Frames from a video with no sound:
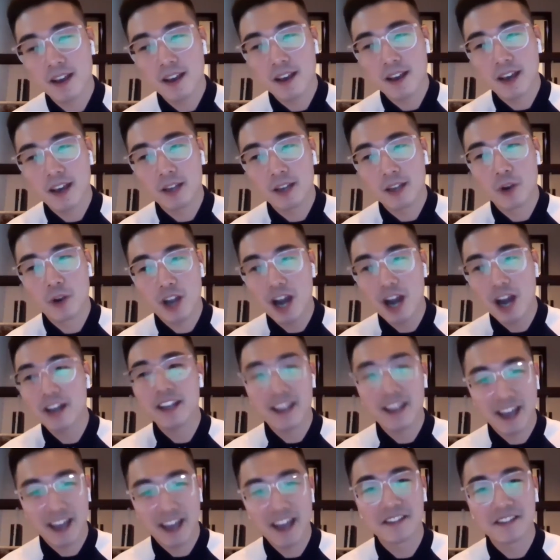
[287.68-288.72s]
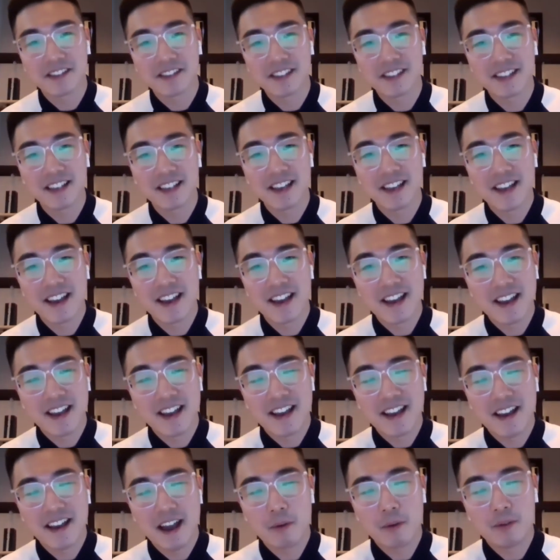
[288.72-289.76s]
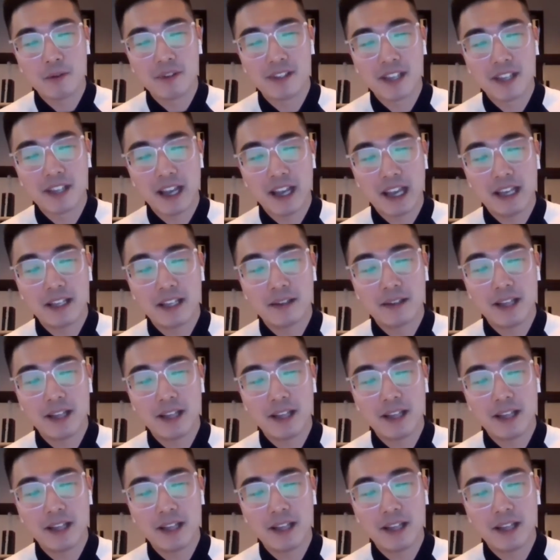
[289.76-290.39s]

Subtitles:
And regarding Kent, I would say